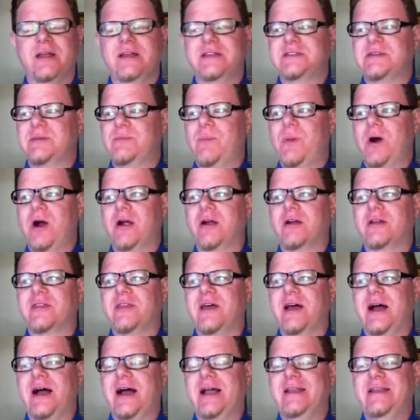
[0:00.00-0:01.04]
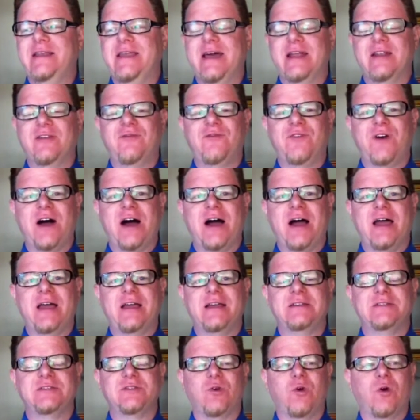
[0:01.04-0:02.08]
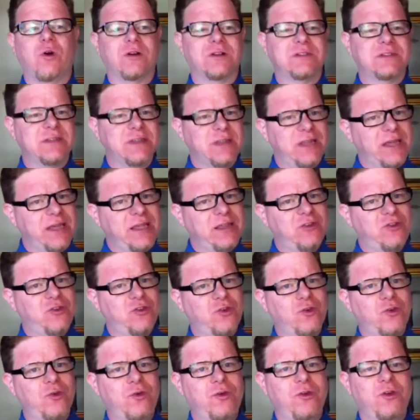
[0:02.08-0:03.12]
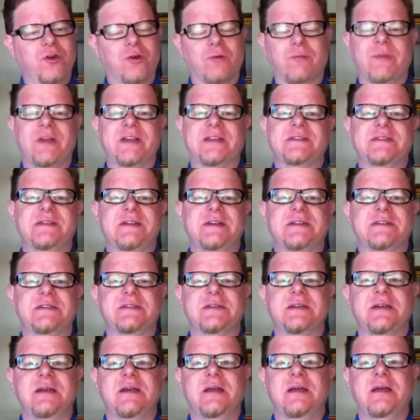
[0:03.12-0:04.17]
It's a mark that identifies or is linked to your business.